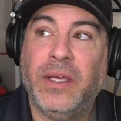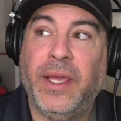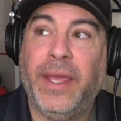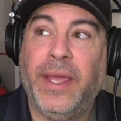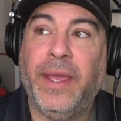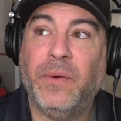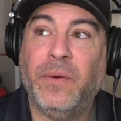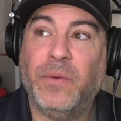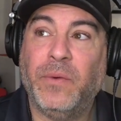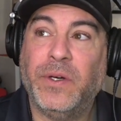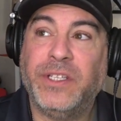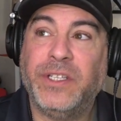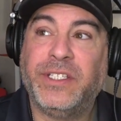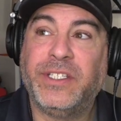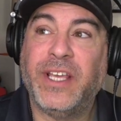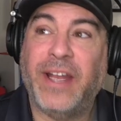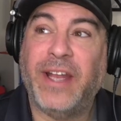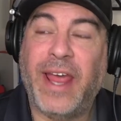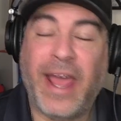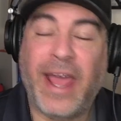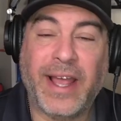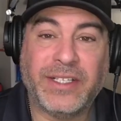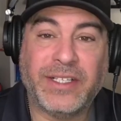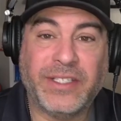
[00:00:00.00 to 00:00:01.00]
It was an
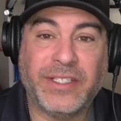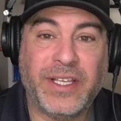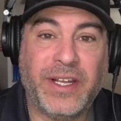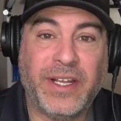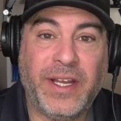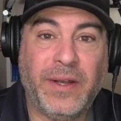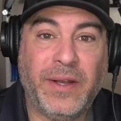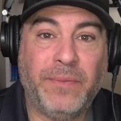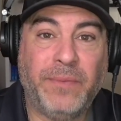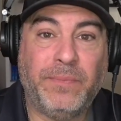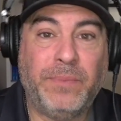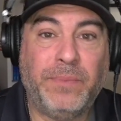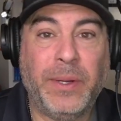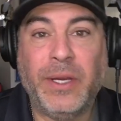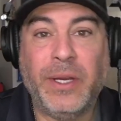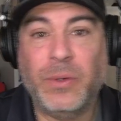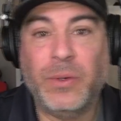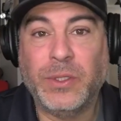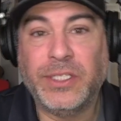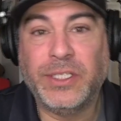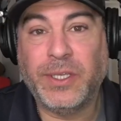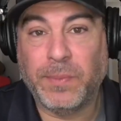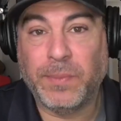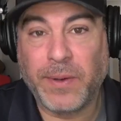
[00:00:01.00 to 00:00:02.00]
accident, but it
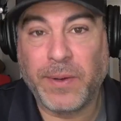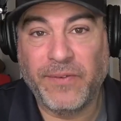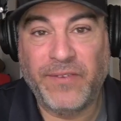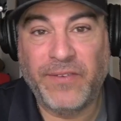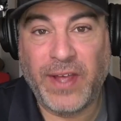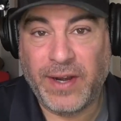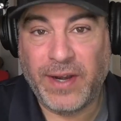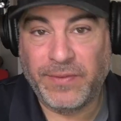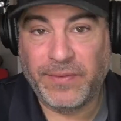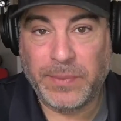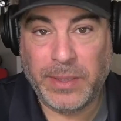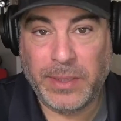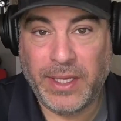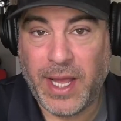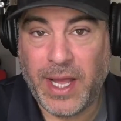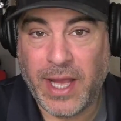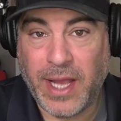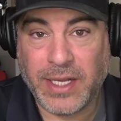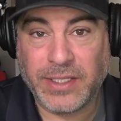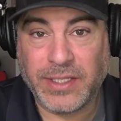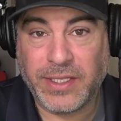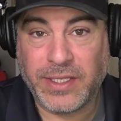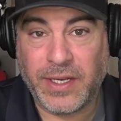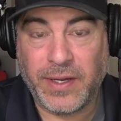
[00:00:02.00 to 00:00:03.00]
was a preventable
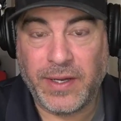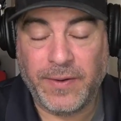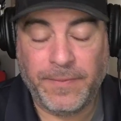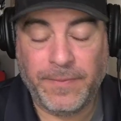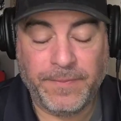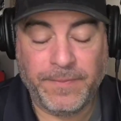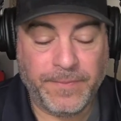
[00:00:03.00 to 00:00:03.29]
accident.